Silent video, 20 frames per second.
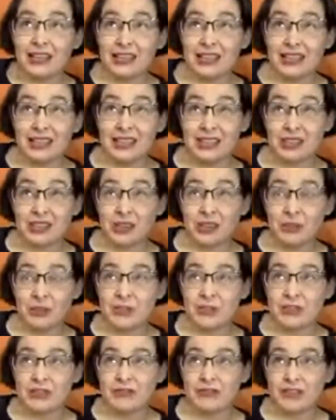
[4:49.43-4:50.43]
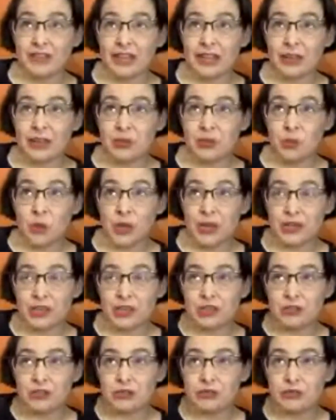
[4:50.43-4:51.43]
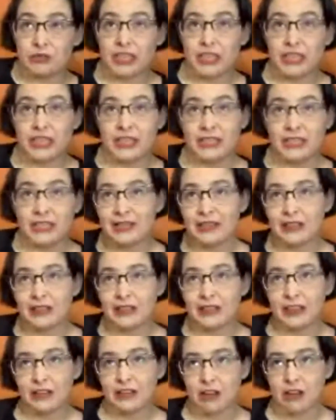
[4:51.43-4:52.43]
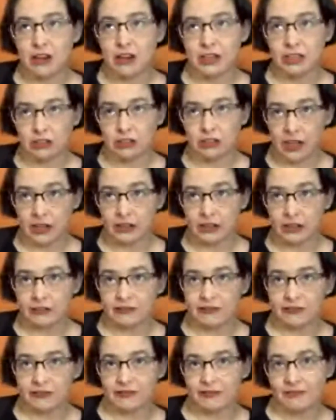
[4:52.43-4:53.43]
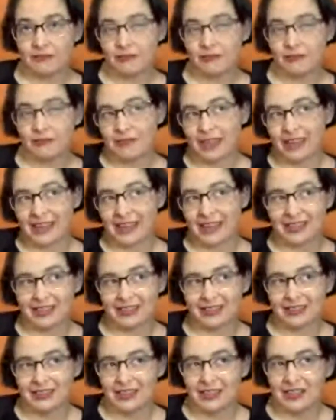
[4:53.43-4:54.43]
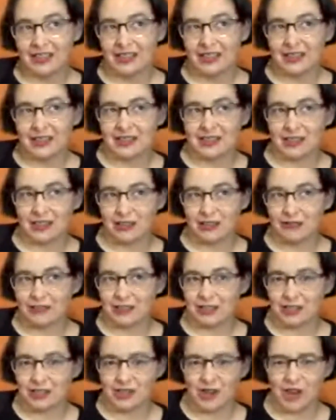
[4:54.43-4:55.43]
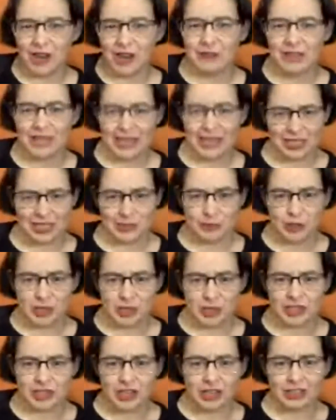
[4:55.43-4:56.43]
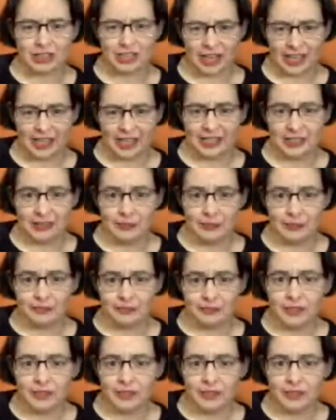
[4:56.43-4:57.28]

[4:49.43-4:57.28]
In terms of, like, what to read, there are a lot of, like, self-described experts online